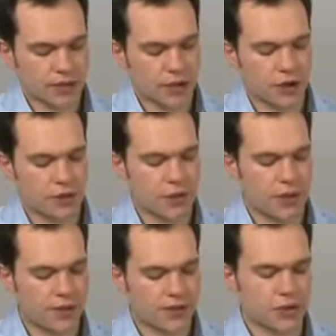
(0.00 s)
So
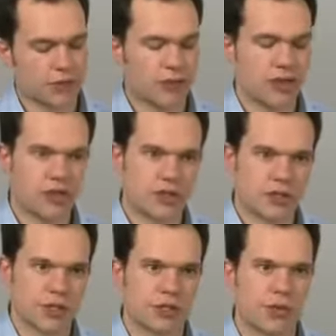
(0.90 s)
if you're new
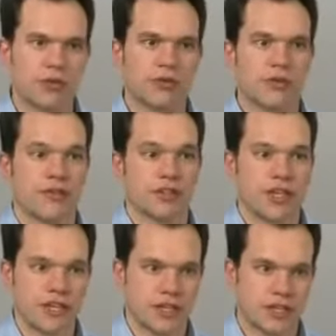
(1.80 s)
to a sport, or if you're
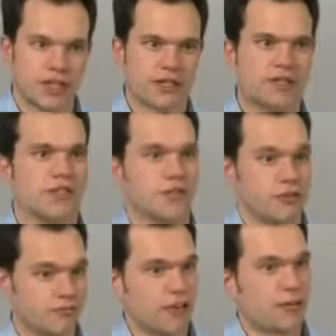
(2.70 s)
changing the activity
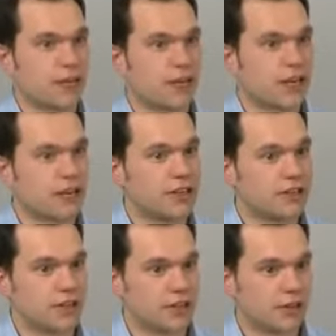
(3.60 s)
or rapidly
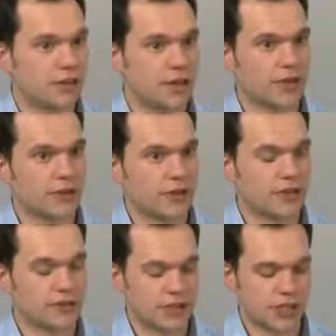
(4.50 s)
increasing the amount of
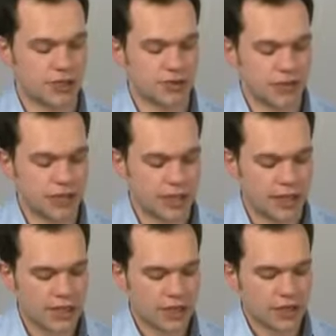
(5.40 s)
activity you're doing,
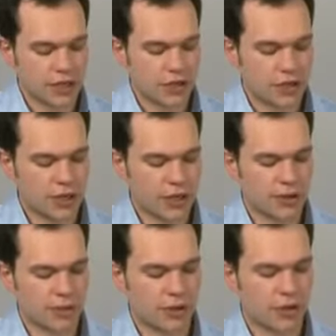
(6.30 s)
you
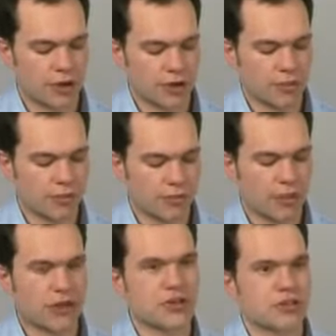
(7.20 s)
can build up
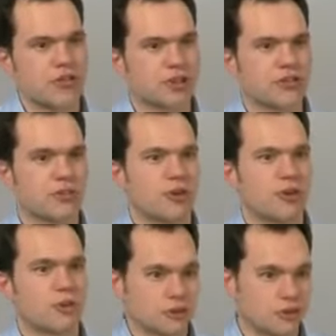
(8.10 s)
pressure in those
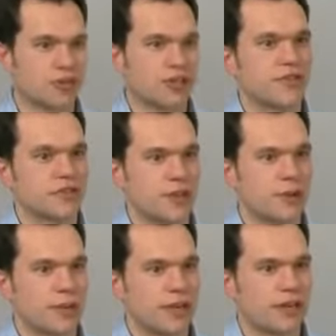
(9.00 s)
compartments, which gives you
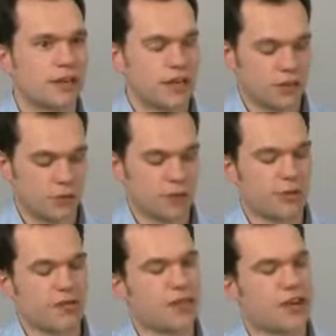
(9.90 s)
shin pain. You'll
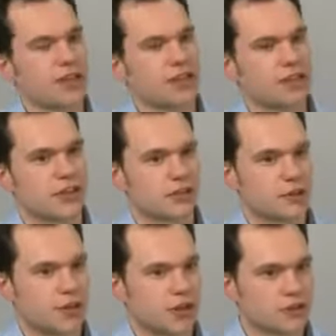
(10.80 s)
probably find that starts
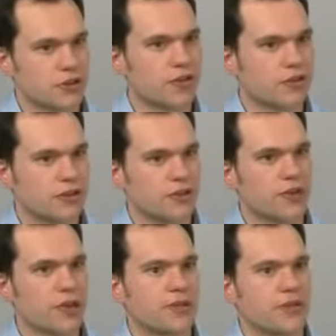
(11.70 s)
to pass off
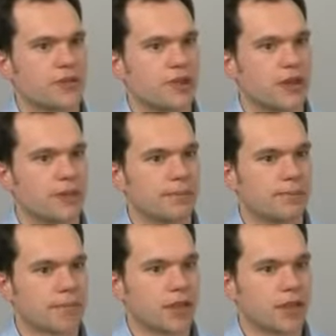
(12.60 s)
over a period of time.